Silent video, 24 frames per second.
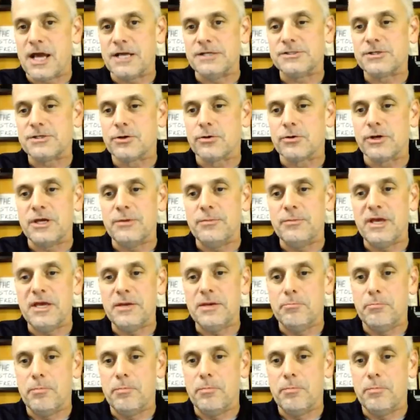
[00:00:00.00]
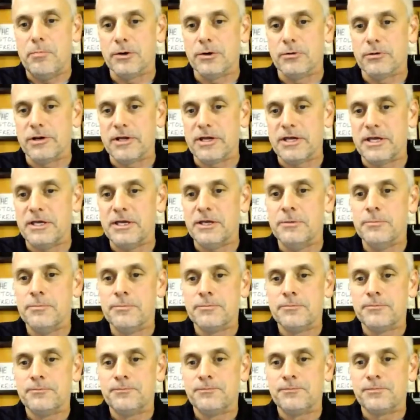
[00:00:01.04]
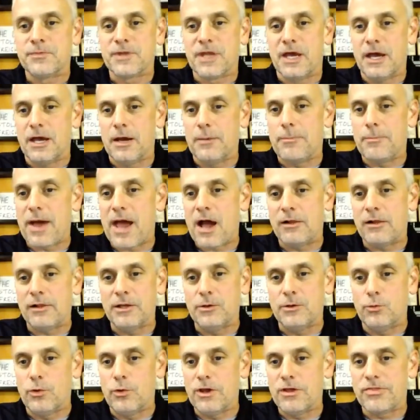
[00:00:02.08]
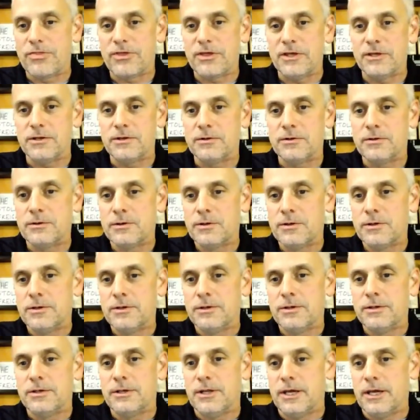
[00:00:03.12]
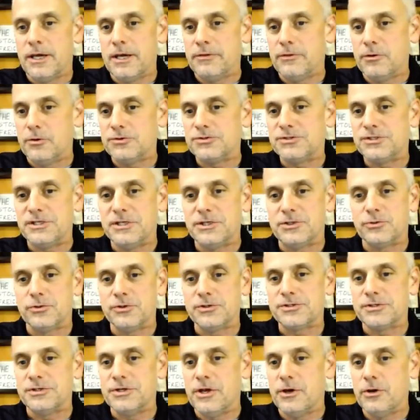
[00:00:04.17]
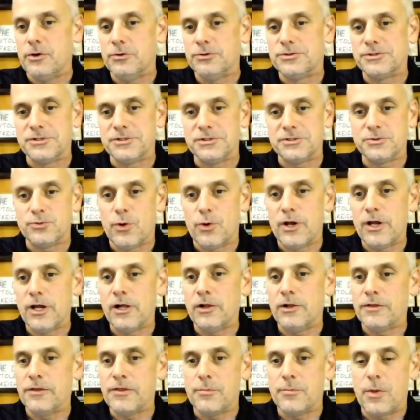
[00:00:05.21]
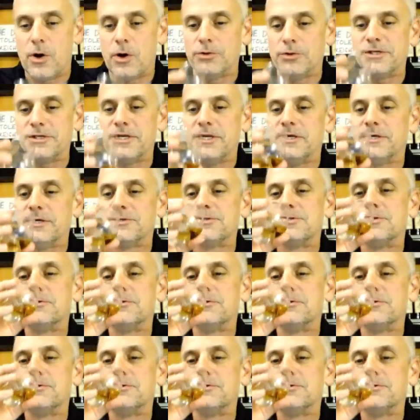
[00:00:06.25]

creamy, buttery palate with it. Those citrus notes as well, and the maltiness.